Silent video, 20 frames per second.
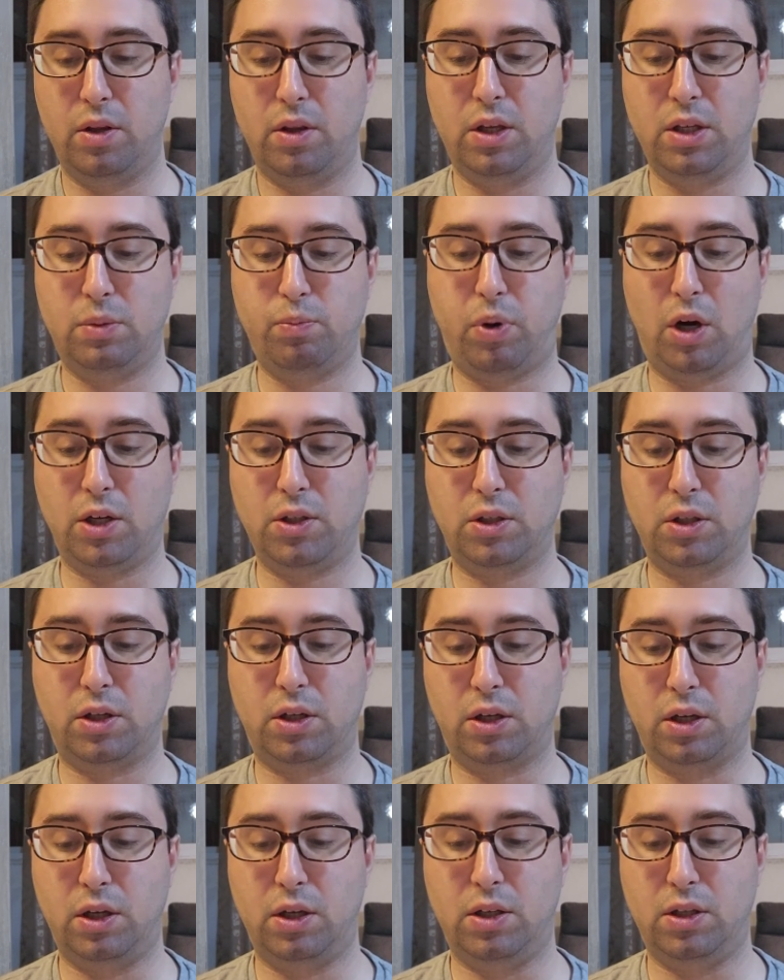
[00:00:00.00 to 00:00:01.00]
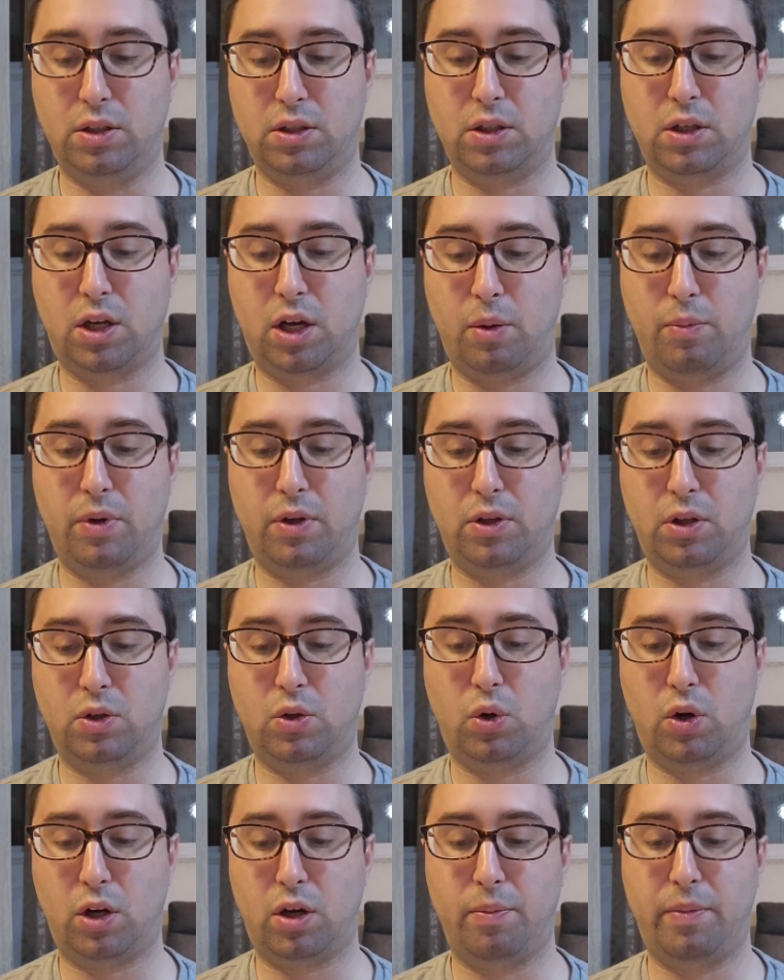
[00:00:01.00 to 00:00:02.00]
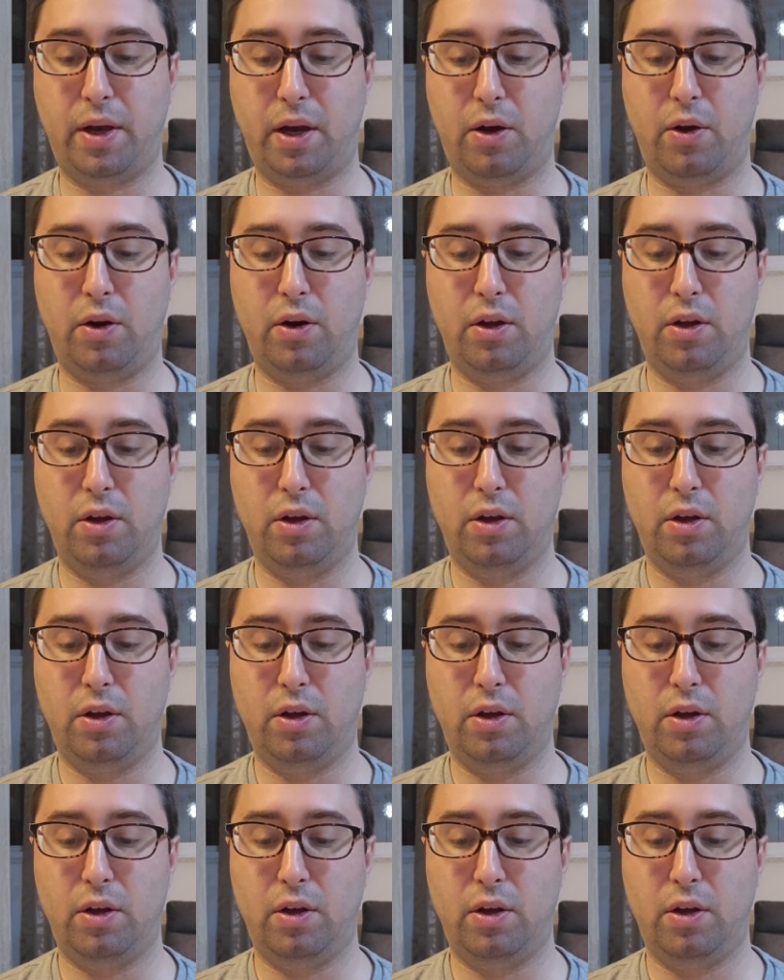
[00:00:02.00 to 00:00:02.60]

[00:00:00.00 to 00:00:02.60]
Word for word: This pasuk is coming to talk about.